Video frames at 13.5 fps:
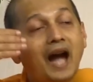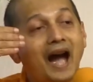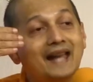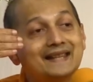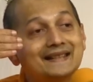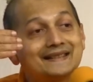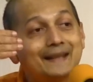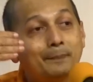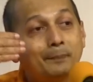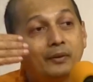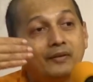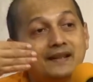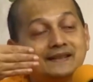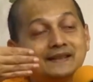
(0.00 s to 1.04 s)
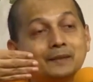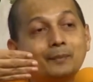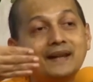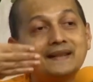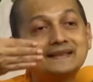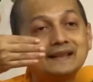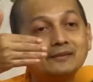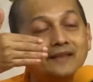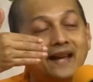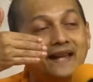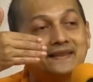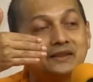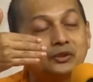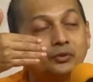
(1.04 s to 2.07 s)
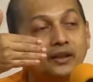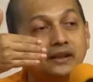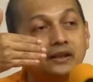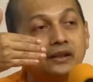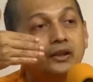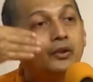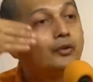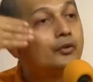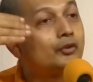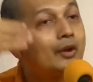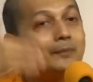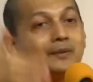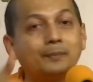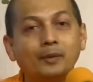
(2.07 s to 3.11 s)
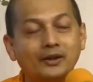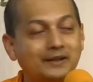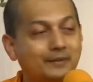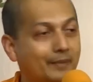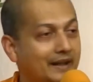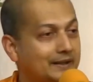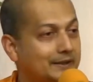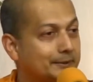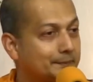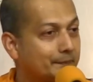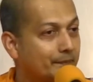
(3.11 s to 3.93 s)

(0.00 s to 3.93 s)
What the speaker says: I separated myself, as it were, from the body-mind.